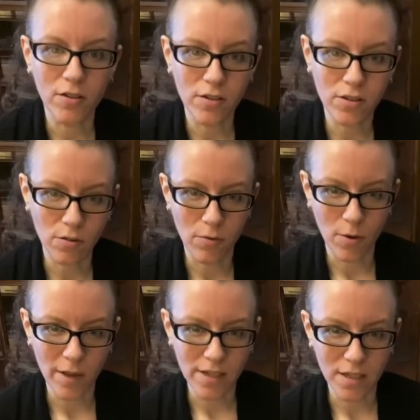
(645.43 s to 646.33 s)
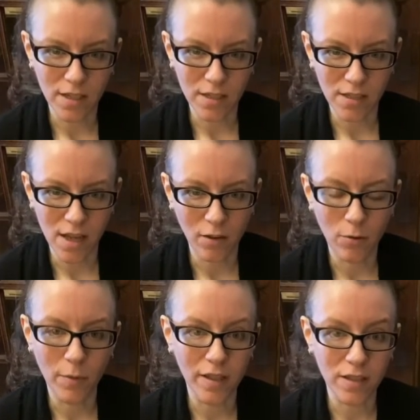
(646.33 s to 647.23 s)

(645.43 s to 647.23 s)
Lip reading: This is a romantic entanglement.